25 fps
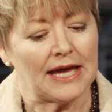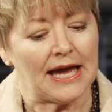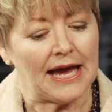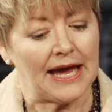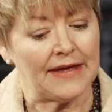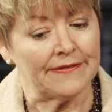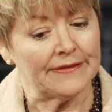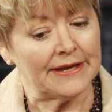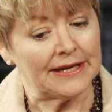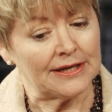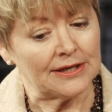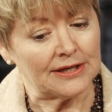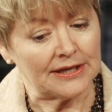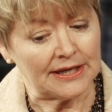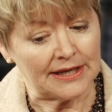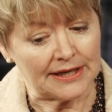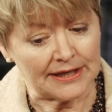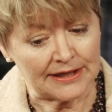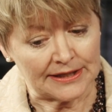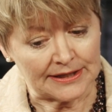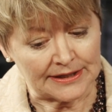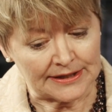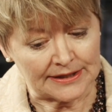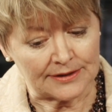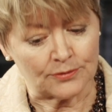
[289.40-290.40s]
And then
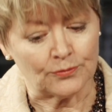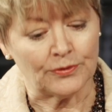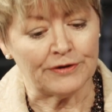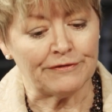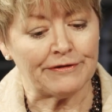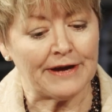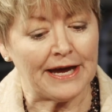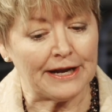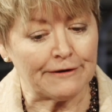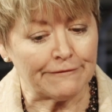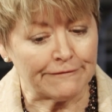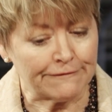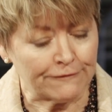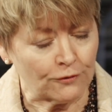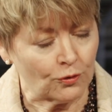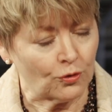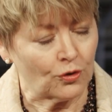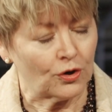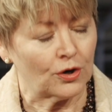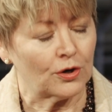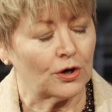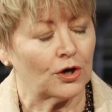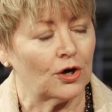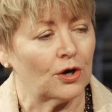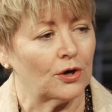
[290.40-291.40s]
we've had four
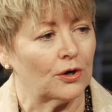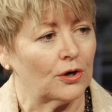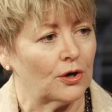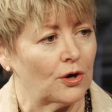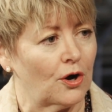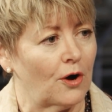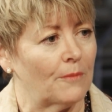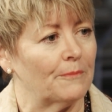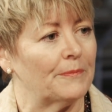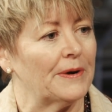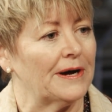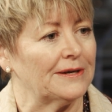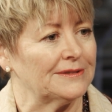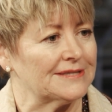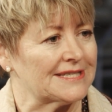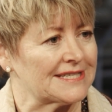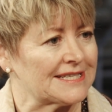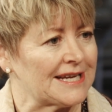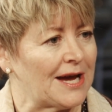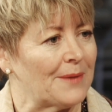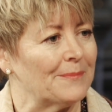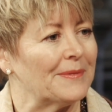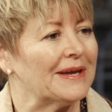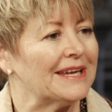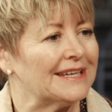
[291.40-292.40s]
compounds
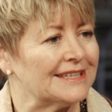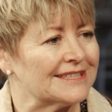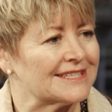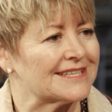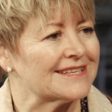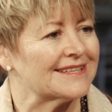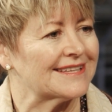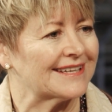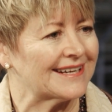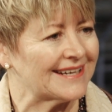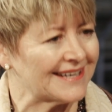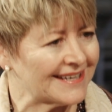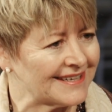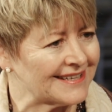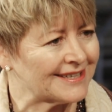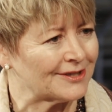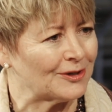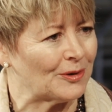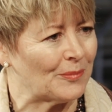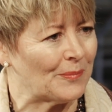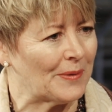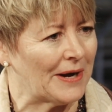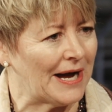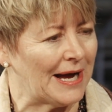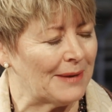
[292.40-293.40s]
come into the
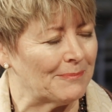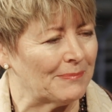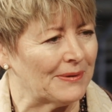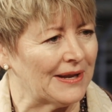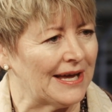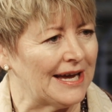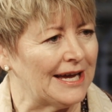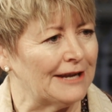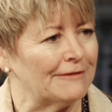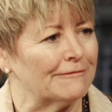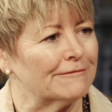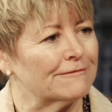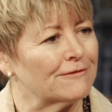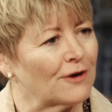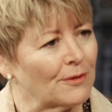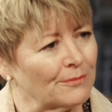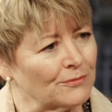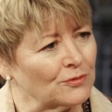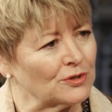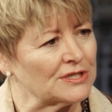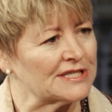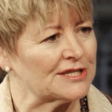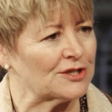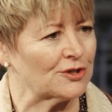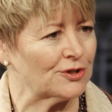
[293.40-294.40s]
clinical pipeline from
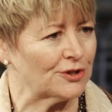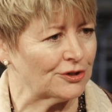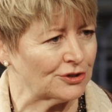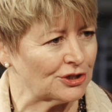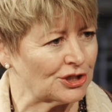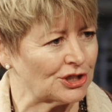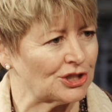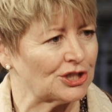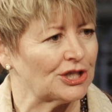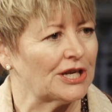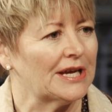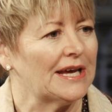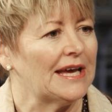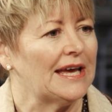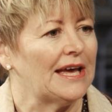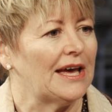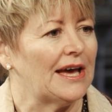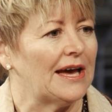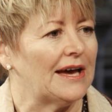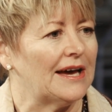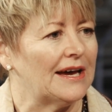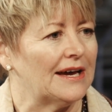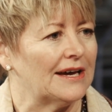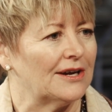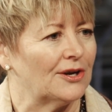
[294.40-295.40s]
research
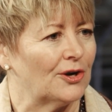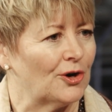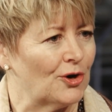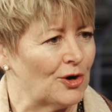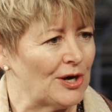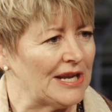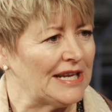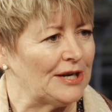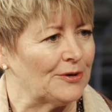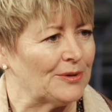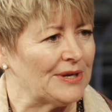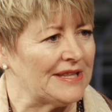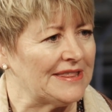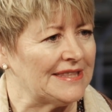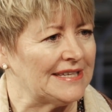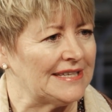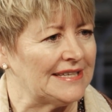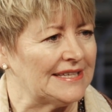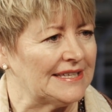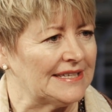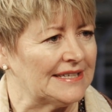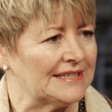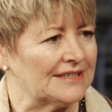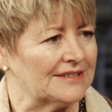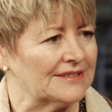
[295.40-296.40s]
earlier in the
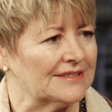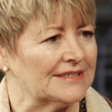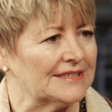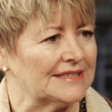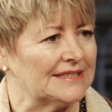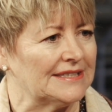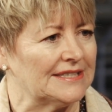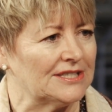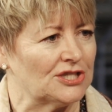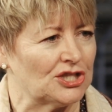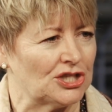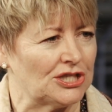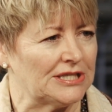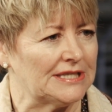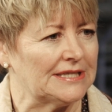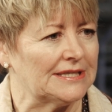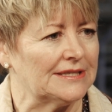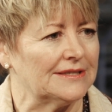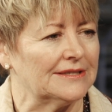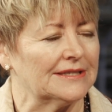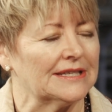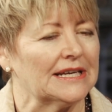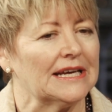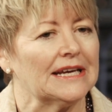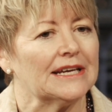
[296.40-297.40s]
year, this
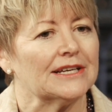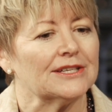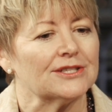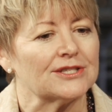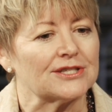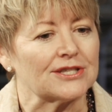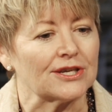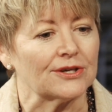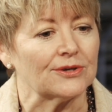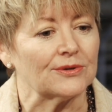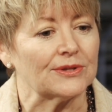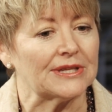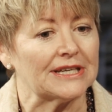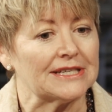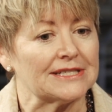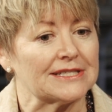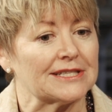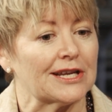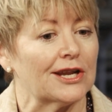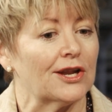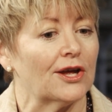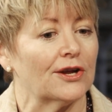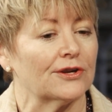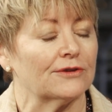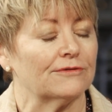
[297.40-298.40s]
year. So there's
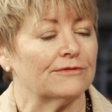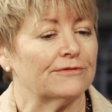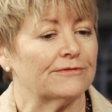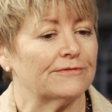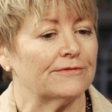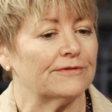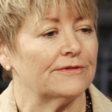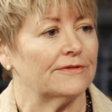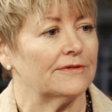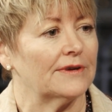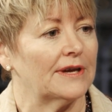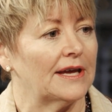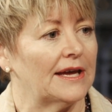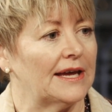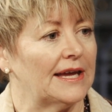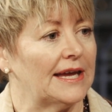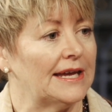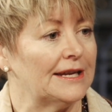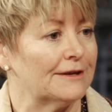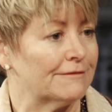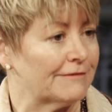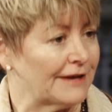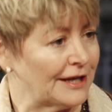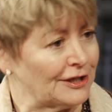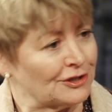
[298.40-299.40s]
a lot of
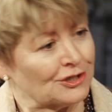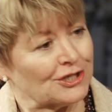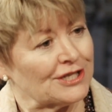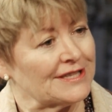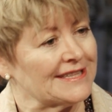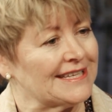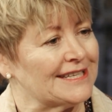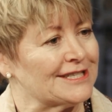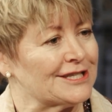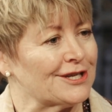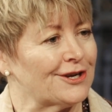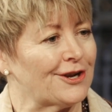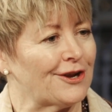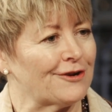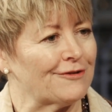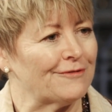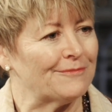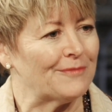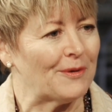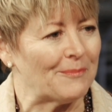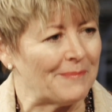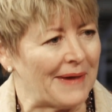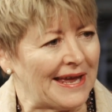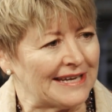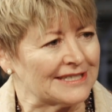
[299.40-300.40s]
innovation, there's a lot of
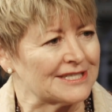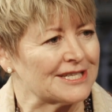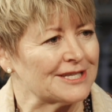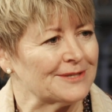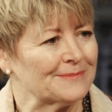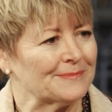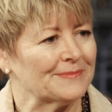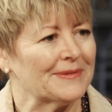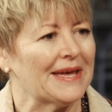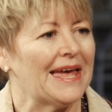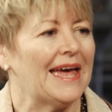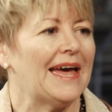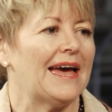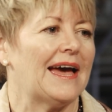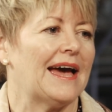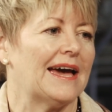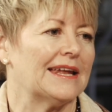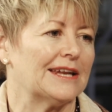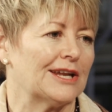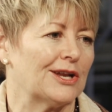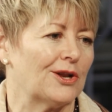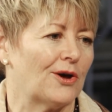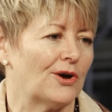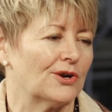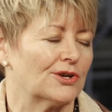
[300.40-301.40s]
momentum,
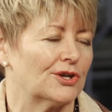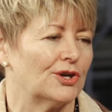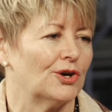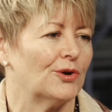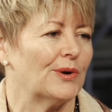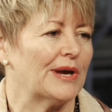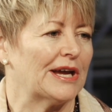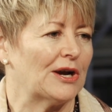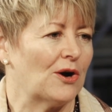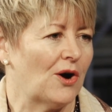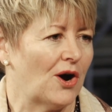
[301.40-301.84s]
and a lot going